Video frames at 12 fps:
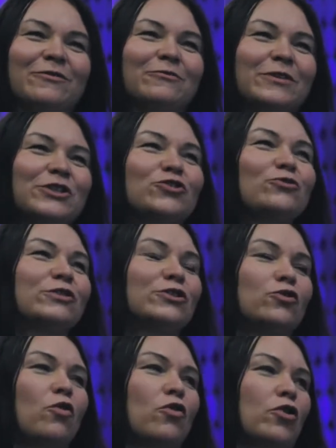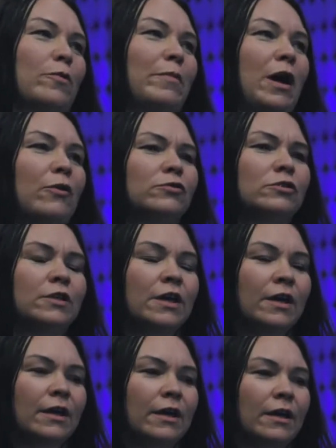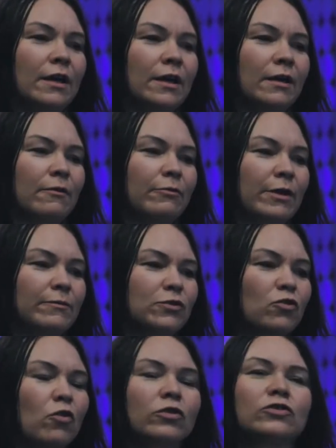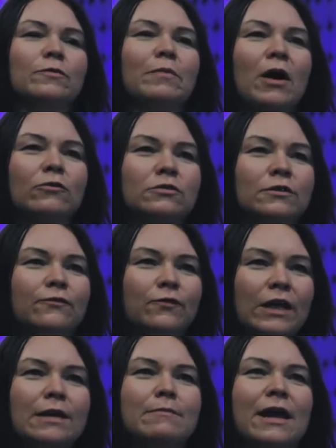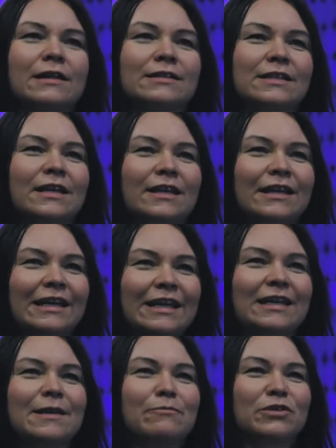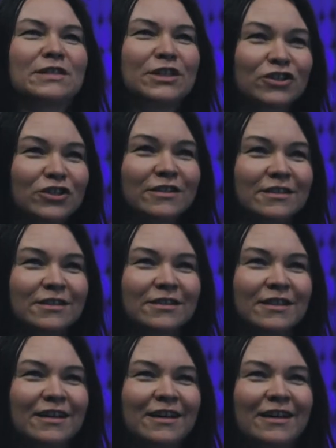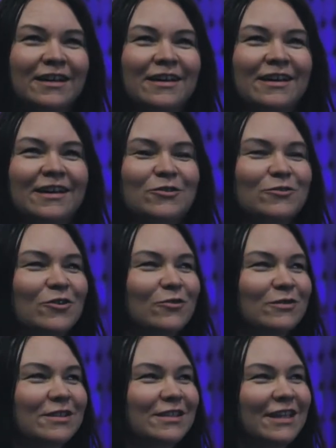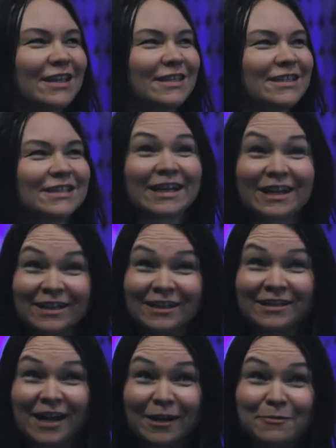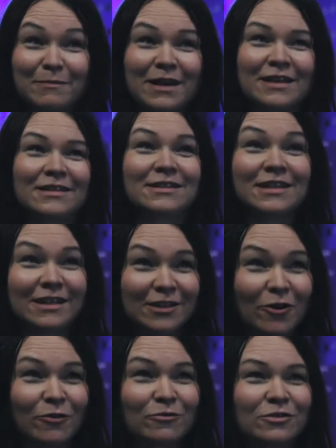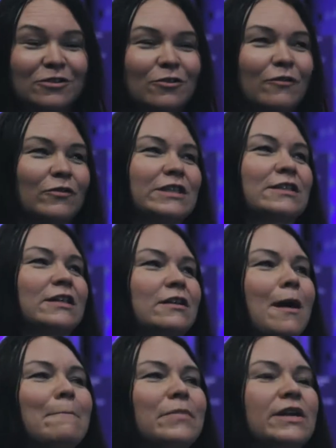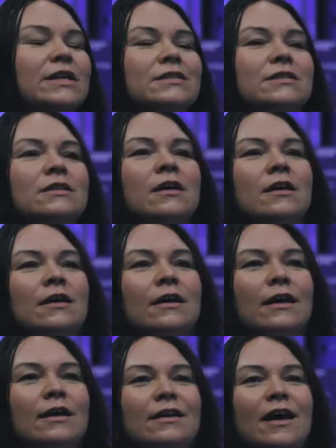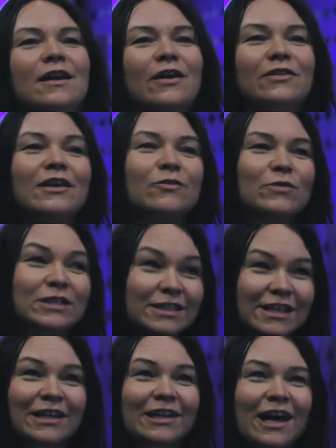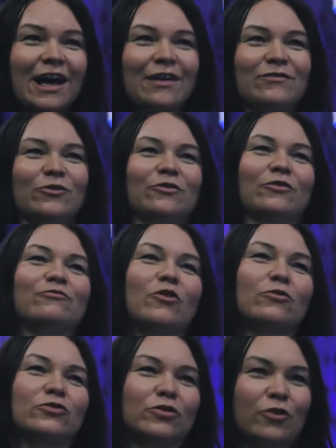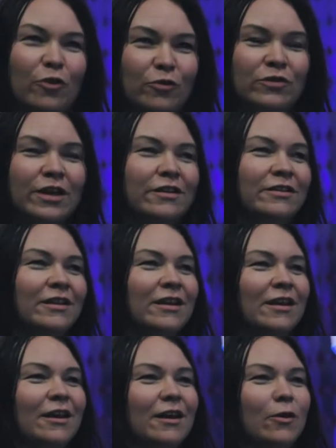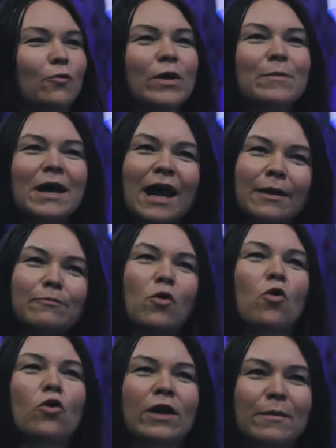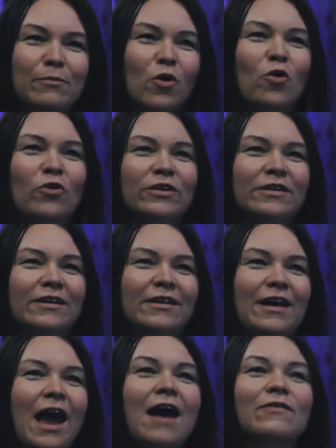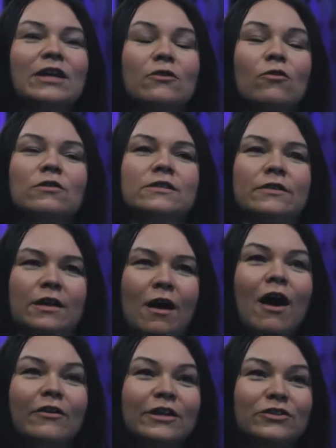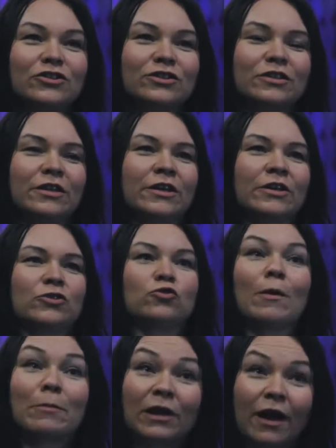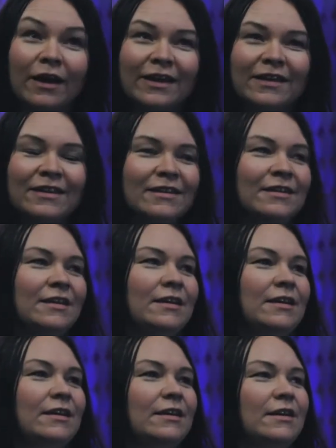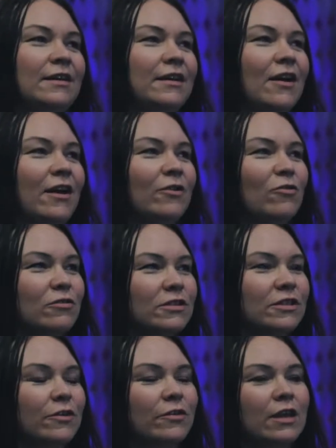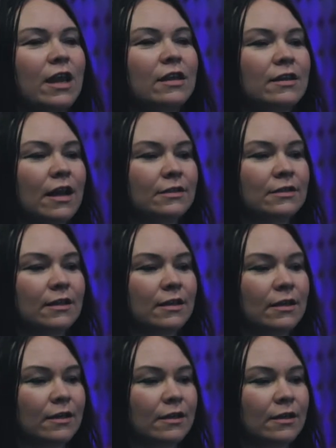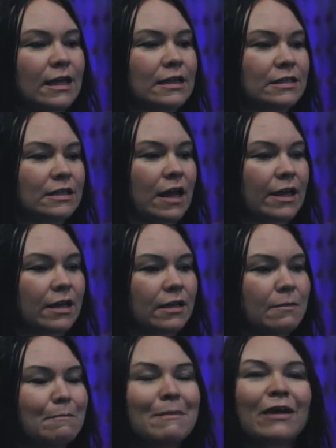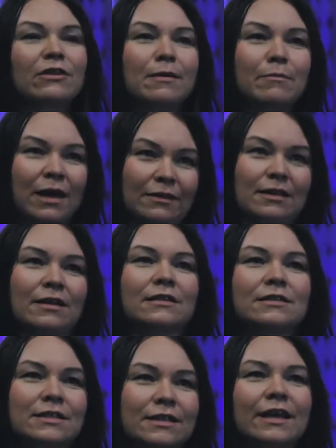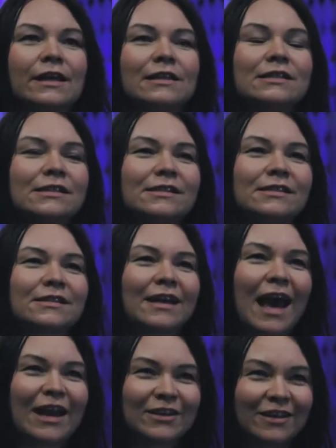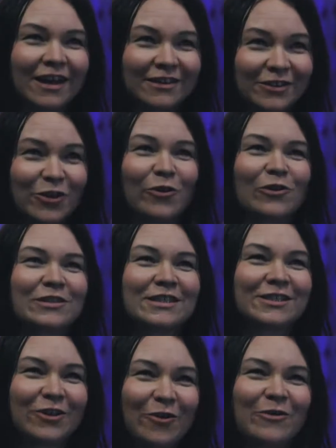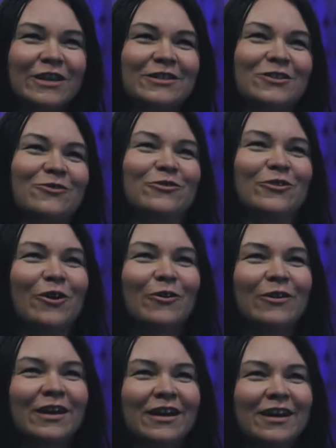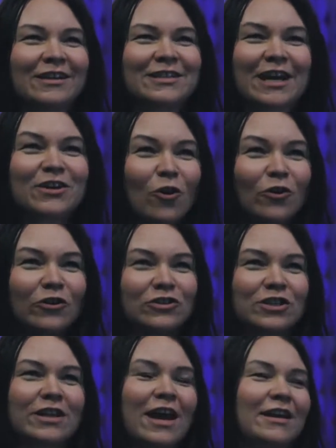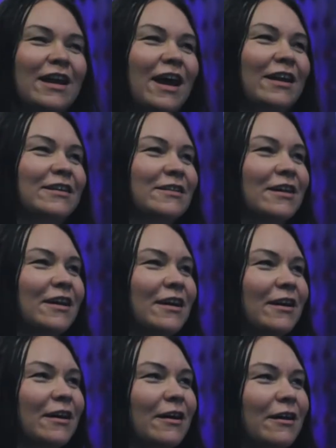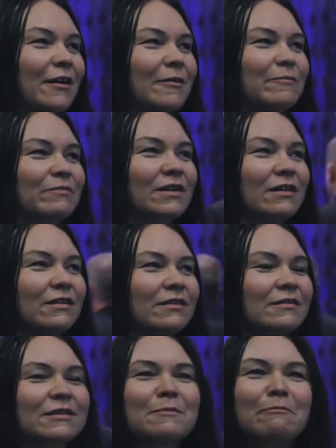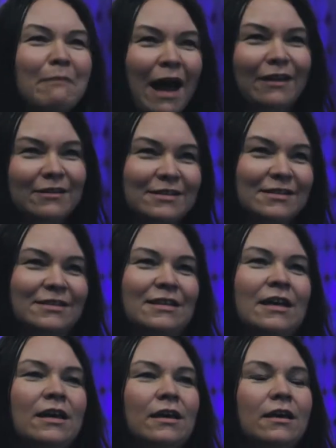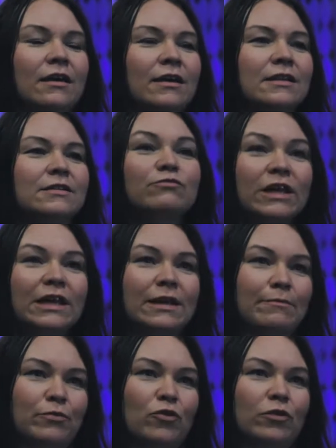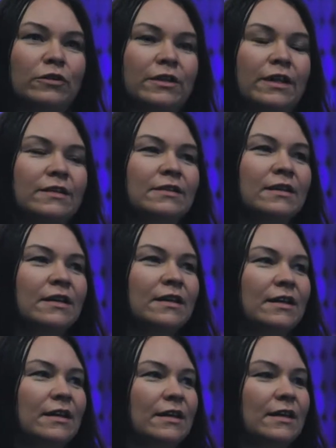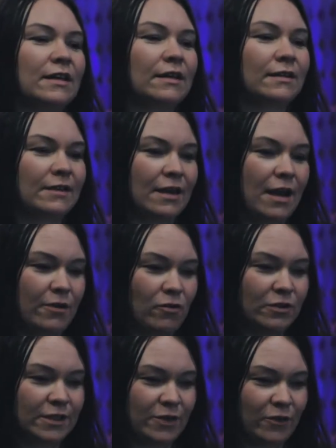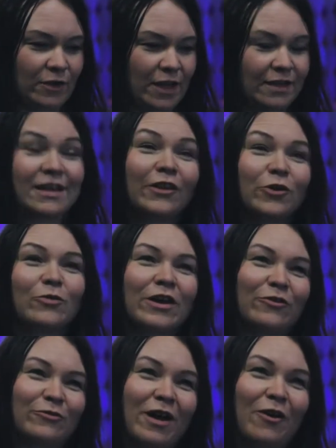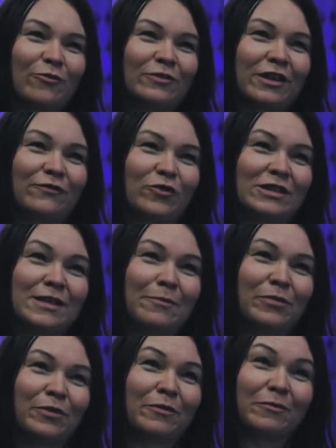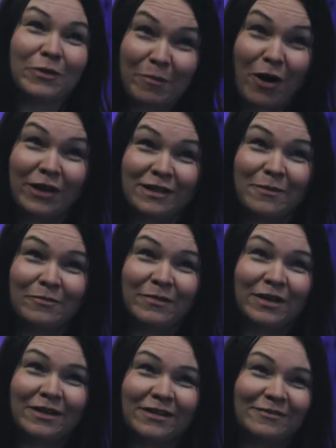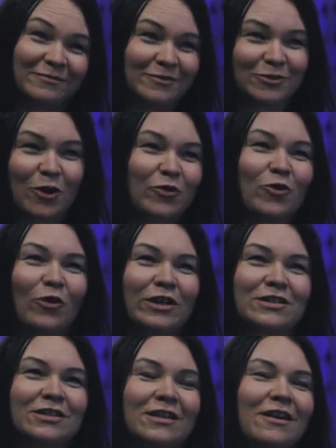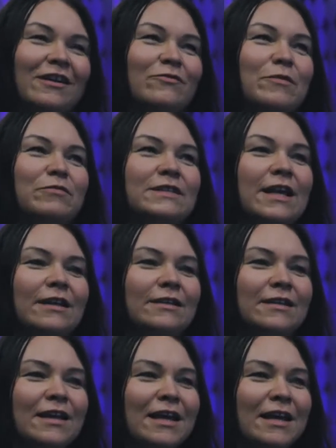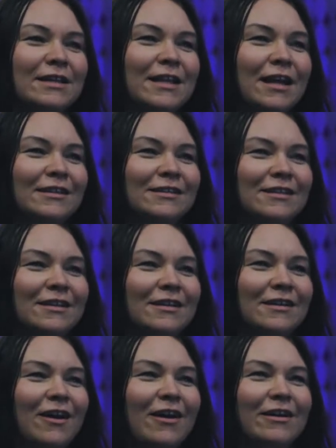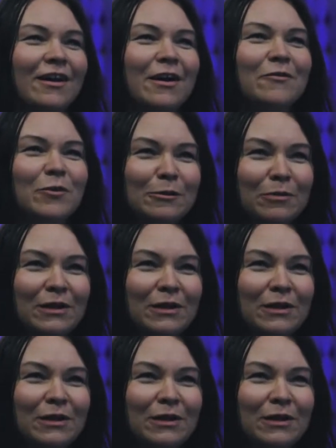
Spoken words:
we should talk about. We've talked about females in leading positions. You don't see still that many CEOs of listed companies. And I think we still have a road to go there. Women and more having also the courage to apply. I also think that things like mathematical skills and girls going to technology and maths, it's really important. Then I also think the other way around, that for example the marketing knowledge that I represent, that I with